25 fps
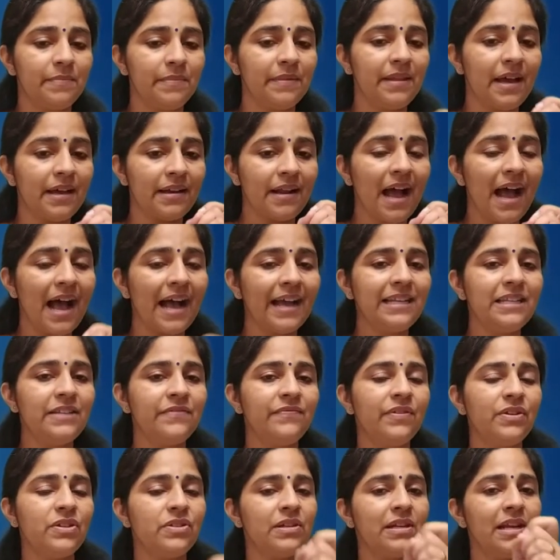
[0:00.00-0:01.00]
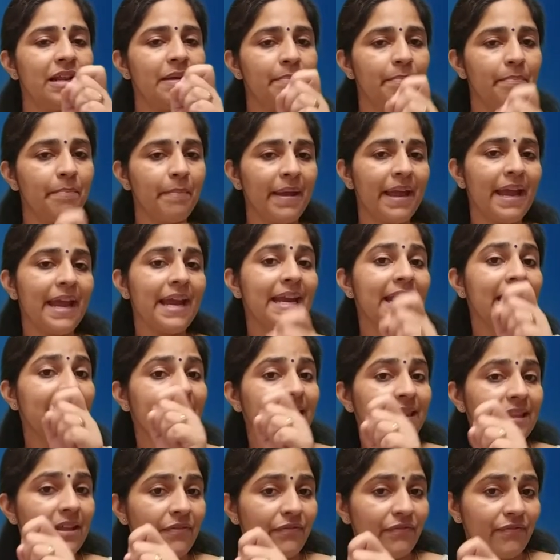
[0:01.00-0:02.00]
They are artificially made
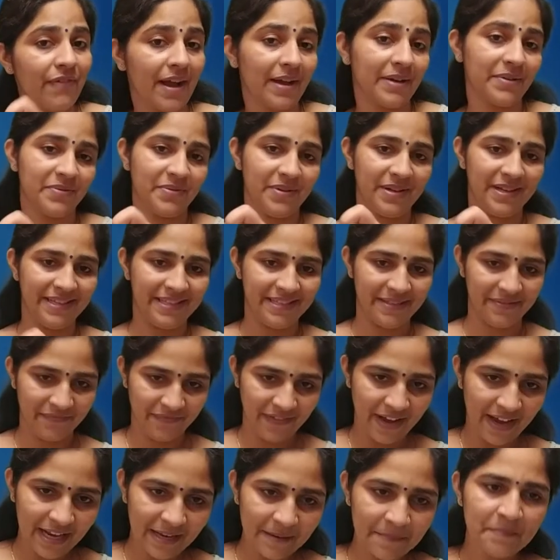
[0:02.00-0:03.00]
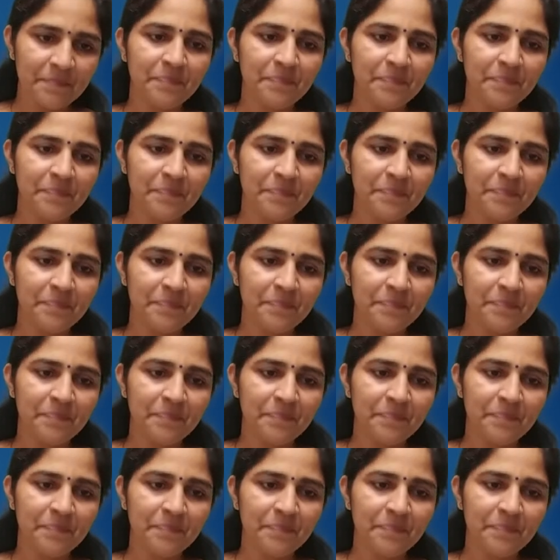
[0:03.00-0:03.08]
in the factories. Fine.